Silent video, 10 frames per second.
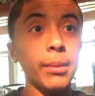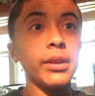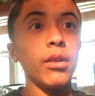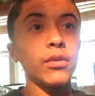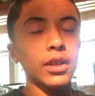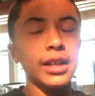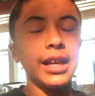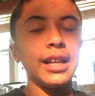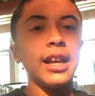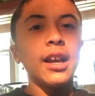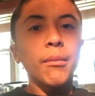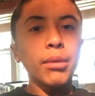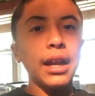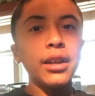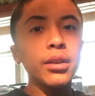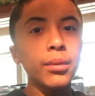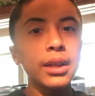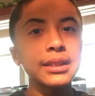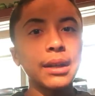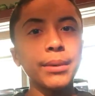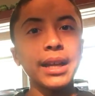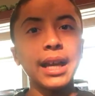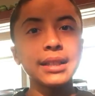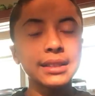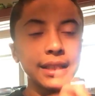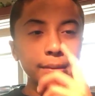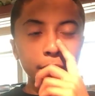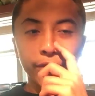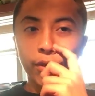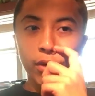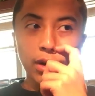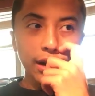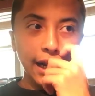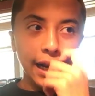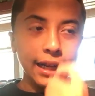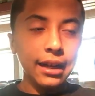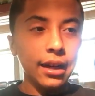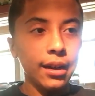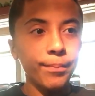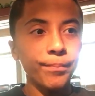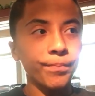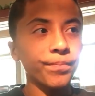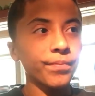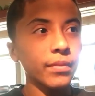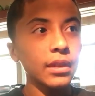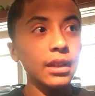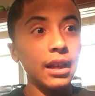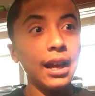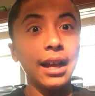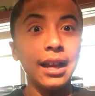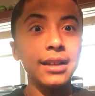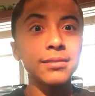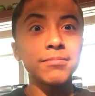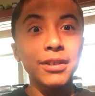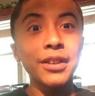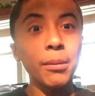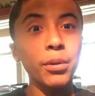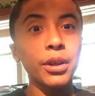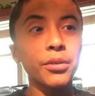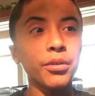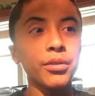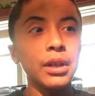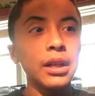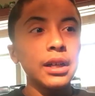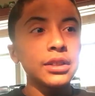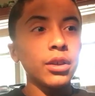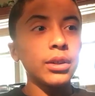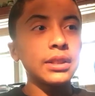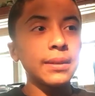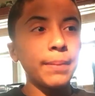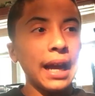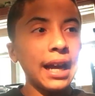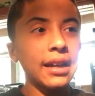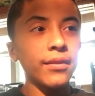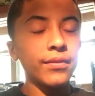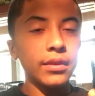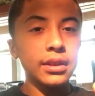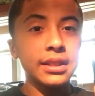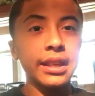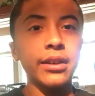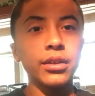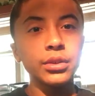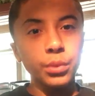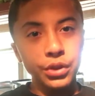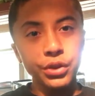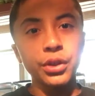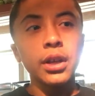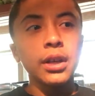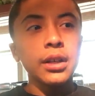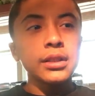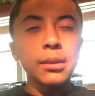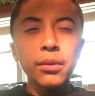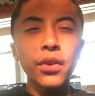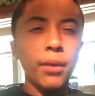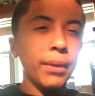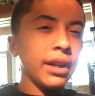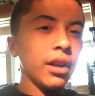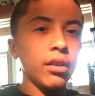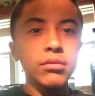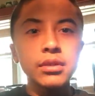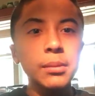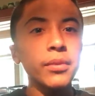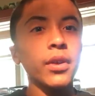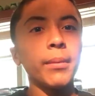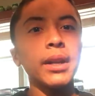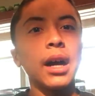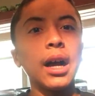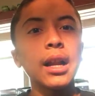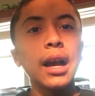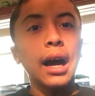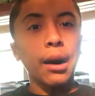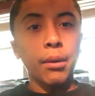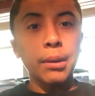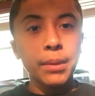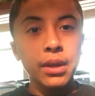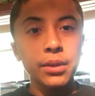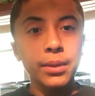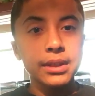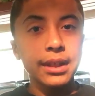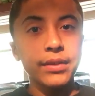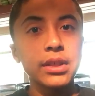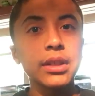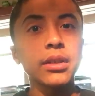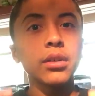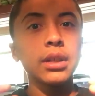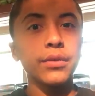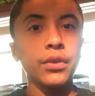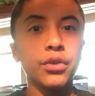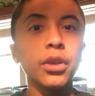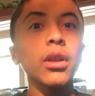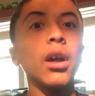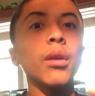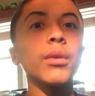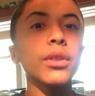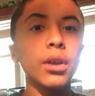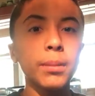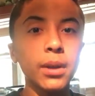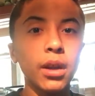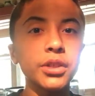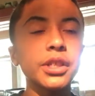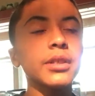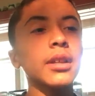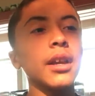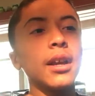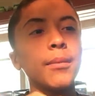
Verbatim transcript: coming over again, brand new ones that we hadn't seen before, and um, and they're pretty cool. So it's a pack of SEALs, which some of y'all may know, some of y'all may not. I want to be a U.S. Navy SEAL in the future along with a herpetologist,